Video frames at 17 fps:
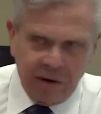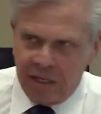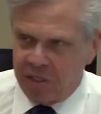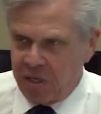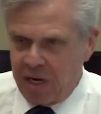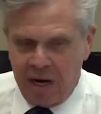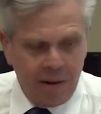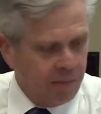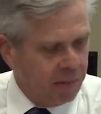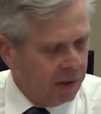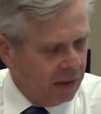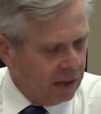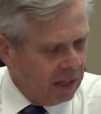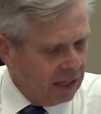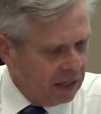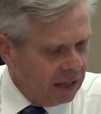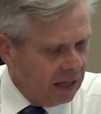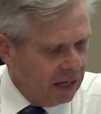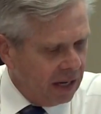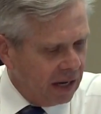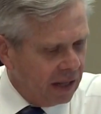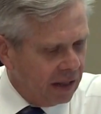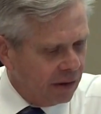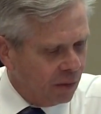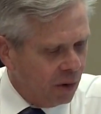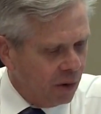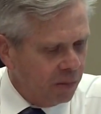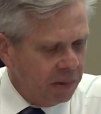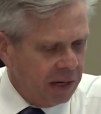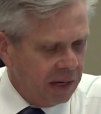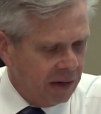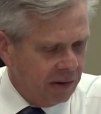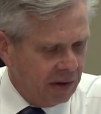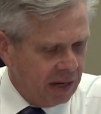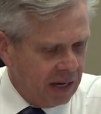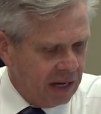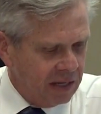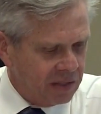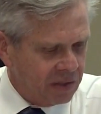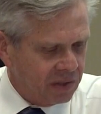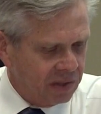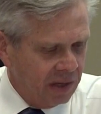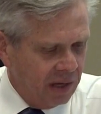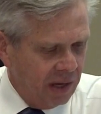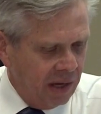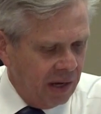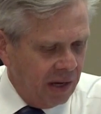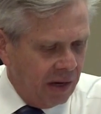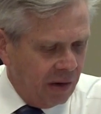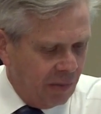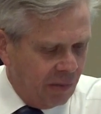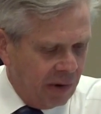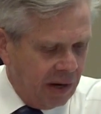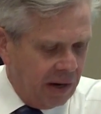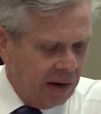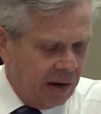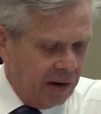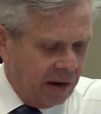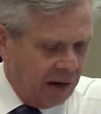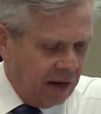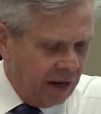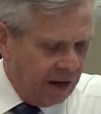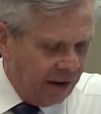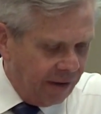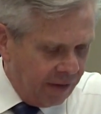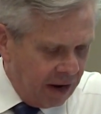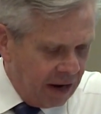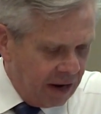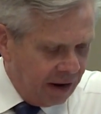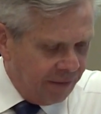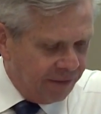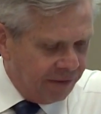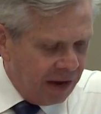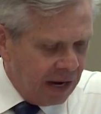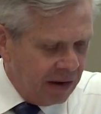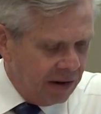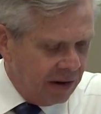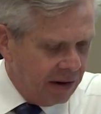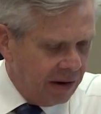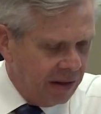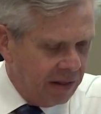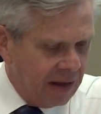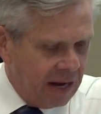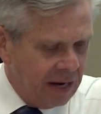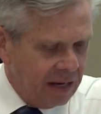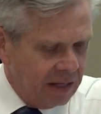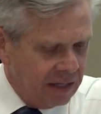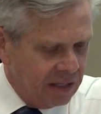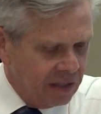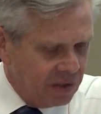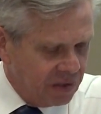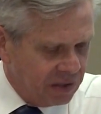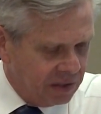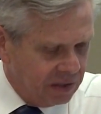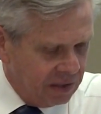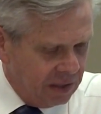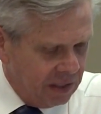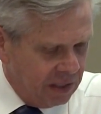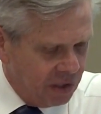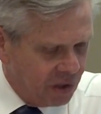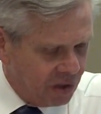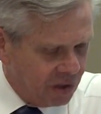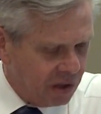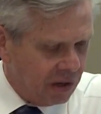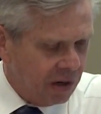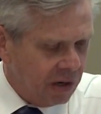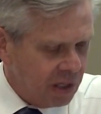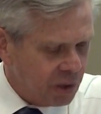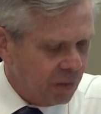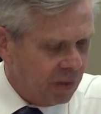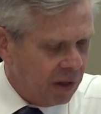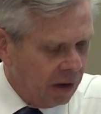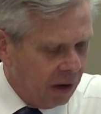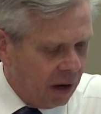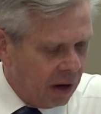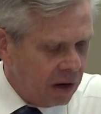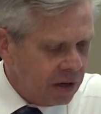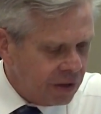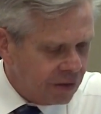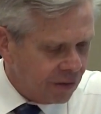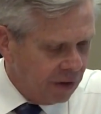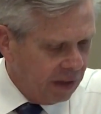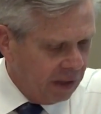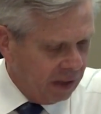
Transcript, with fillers: example in the, uh, the Robiho case where uh, an offender that is, is charged with a laundry